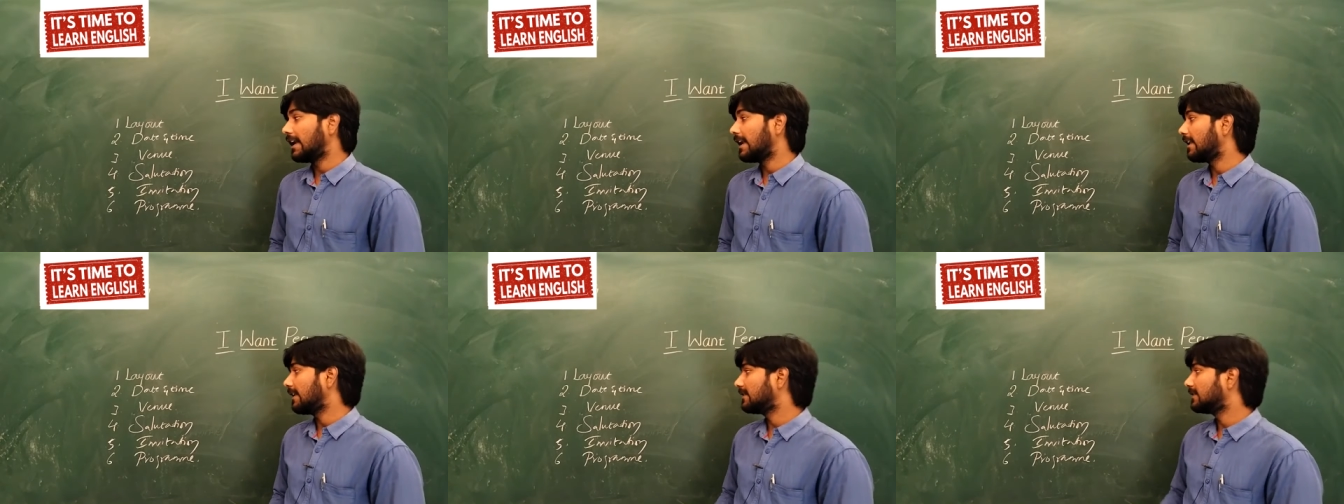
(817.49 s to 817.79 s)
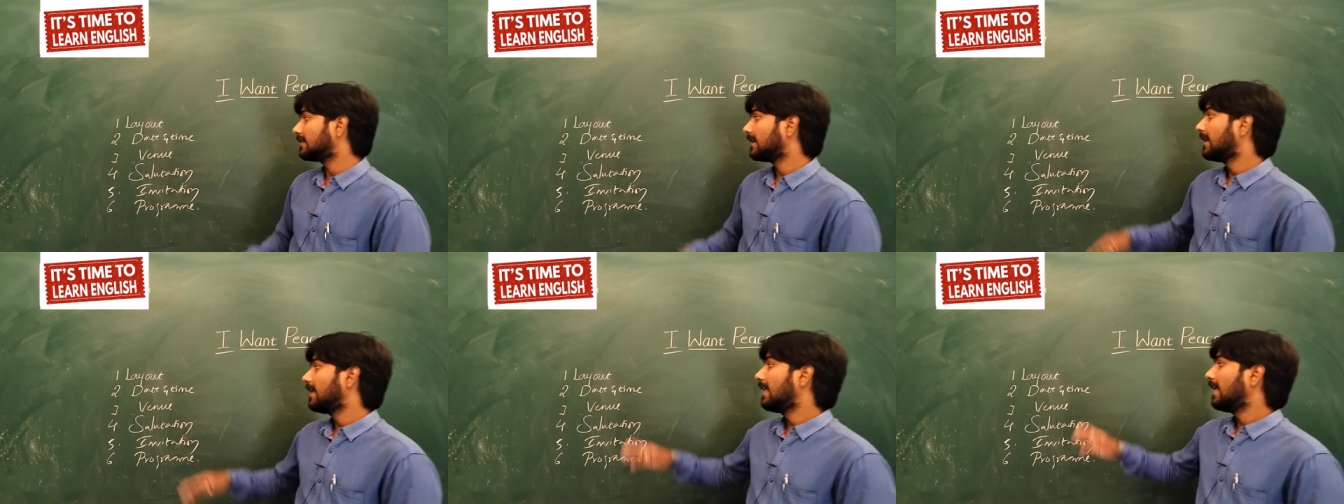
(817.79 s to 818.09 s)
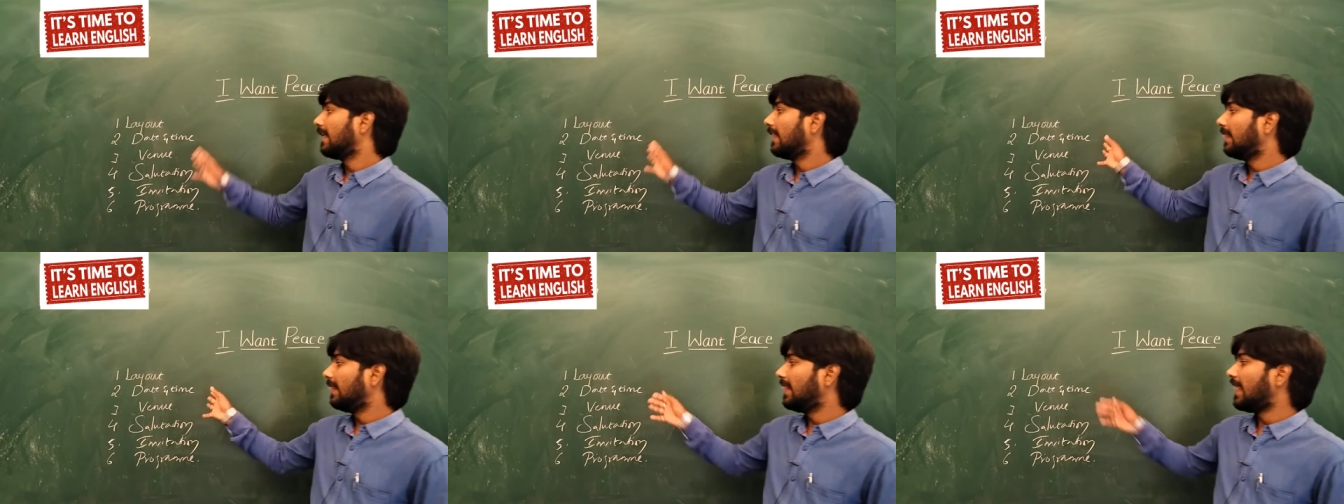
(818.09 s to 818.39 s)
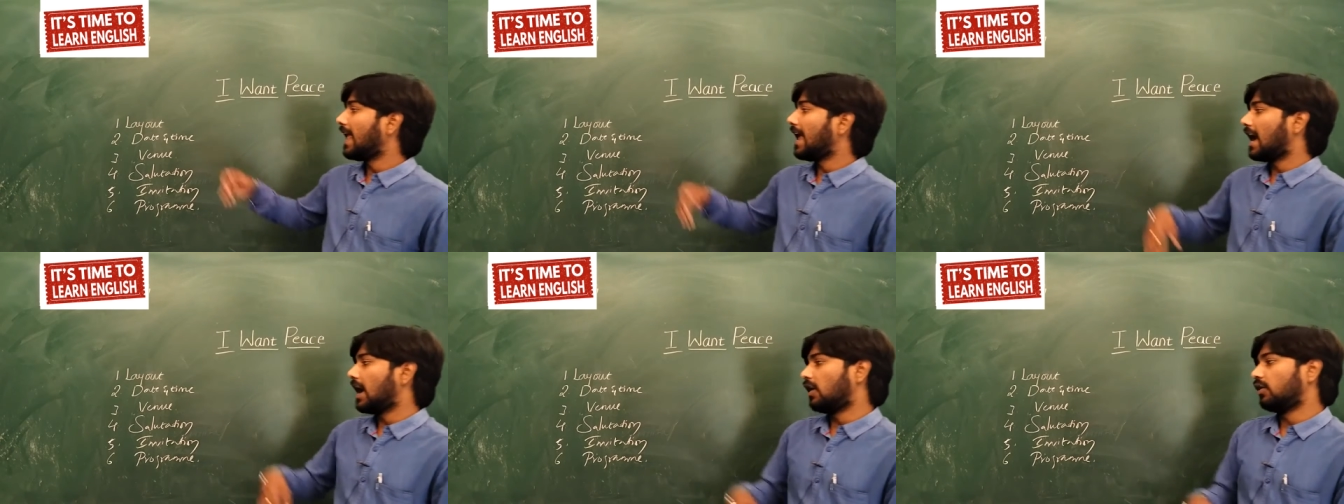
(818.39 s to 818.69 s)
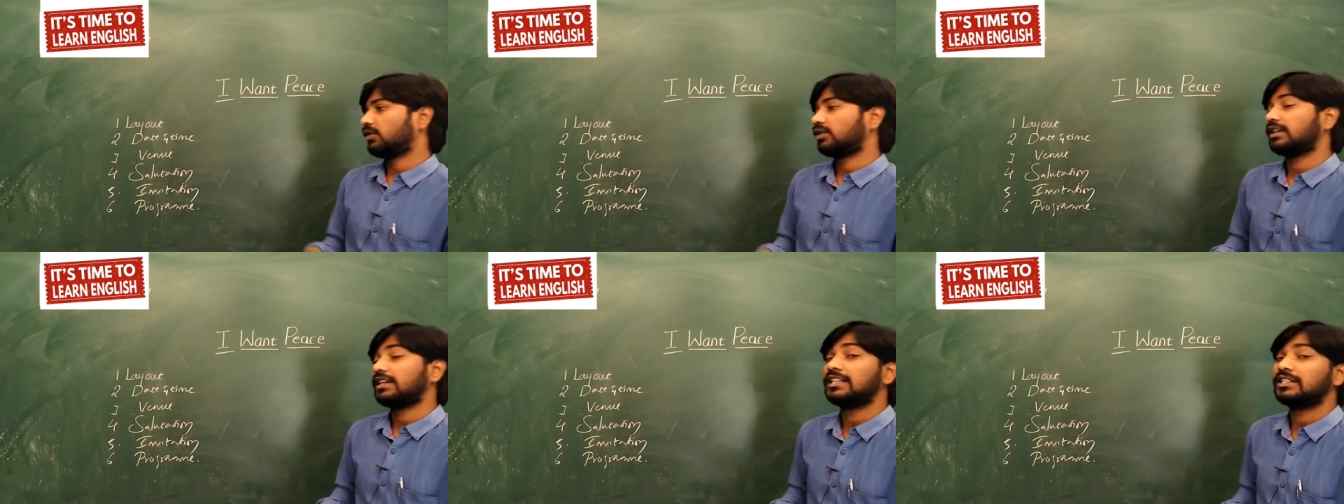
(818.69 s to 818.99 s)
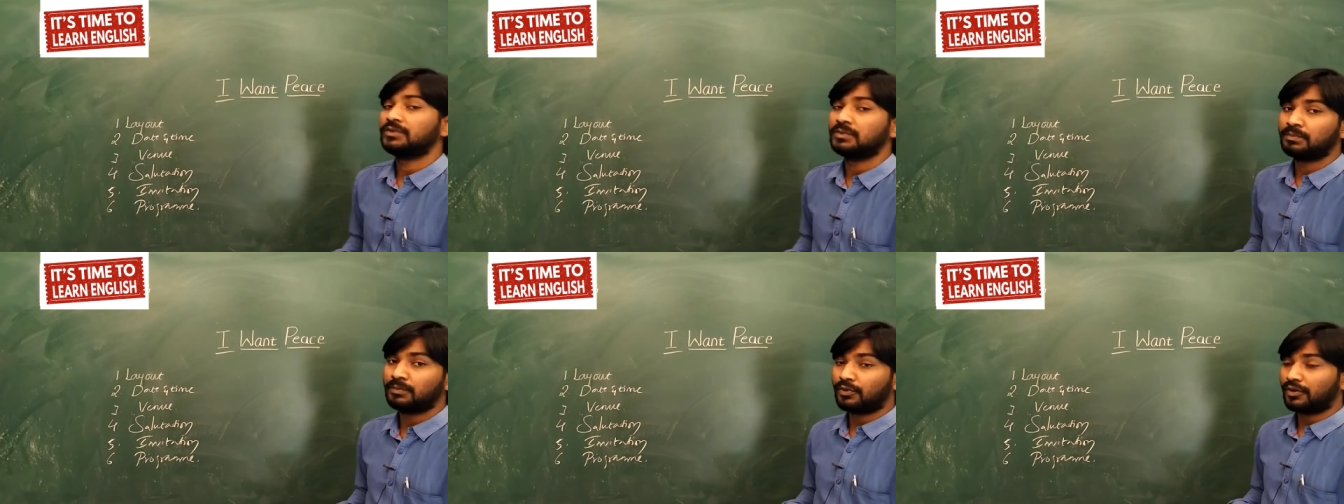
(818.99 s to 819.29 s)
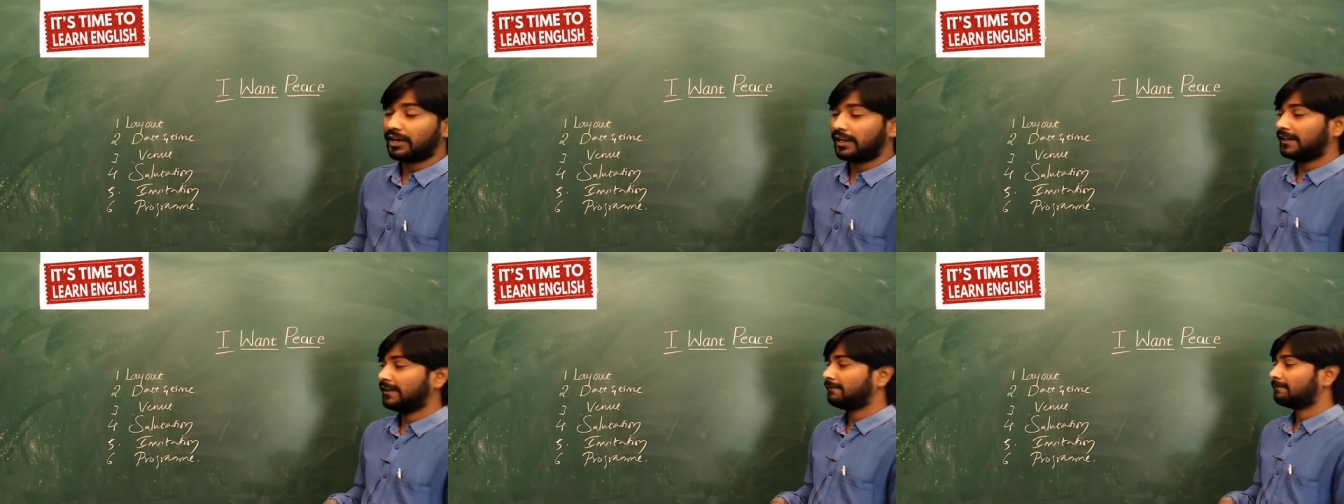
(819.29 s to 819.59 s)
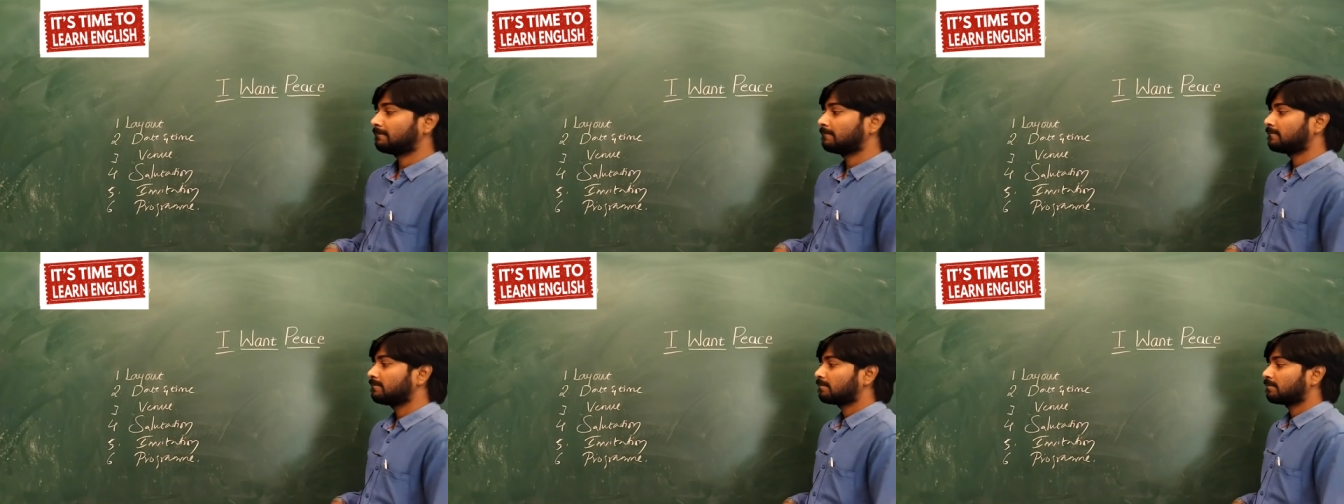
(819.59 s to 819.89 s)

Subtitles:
That is, layout is important.